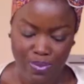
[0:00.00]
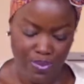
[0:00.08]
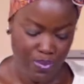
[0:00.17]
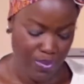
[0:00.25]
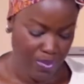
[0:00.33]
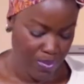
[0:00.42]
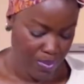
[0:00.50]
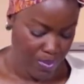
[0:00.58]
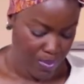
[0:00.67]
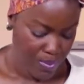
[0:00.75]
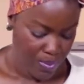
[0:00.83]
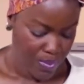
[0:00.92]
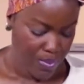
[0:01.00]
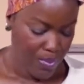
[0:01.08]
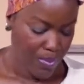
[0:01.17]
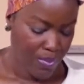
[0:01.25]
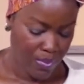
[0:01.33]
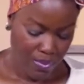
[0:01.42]

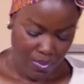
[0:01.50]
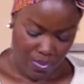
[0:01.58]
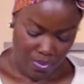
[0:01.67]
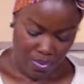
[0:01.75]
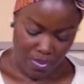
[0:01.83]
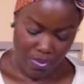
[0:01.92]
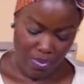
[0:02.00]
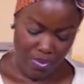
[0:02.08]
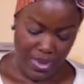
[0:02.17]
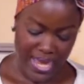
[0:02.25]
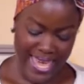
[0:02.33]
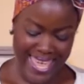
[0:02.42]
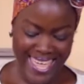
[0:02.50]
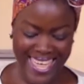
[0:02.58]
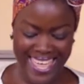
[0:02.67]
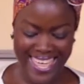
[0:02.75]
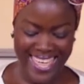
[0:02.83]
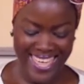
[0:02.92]
Nobody speaks.